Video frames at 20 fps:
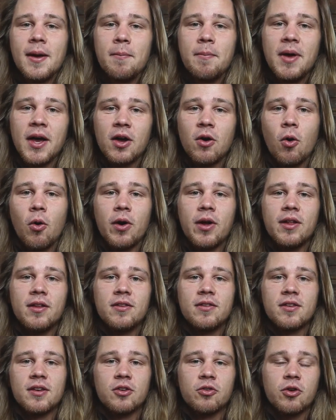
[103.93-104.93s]

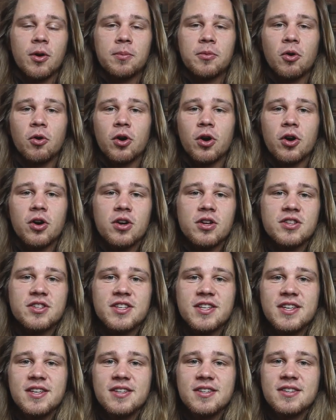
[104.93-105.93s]
Bitcoins and
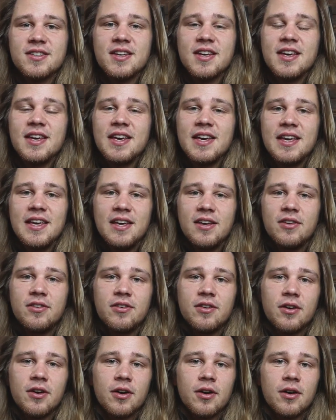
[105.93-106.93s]
cryptocurrencies
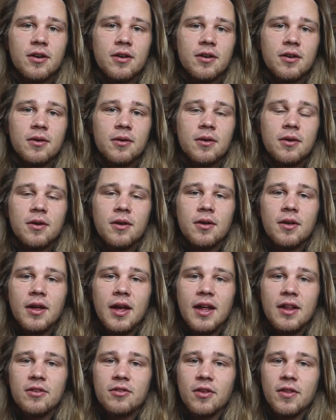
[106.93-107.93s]
easier.
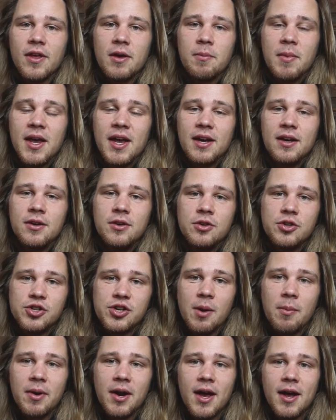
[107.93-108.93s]
And so they made
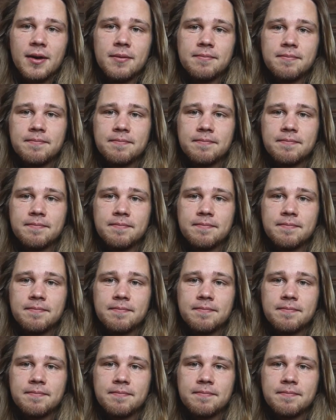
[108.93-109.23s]
Gemini.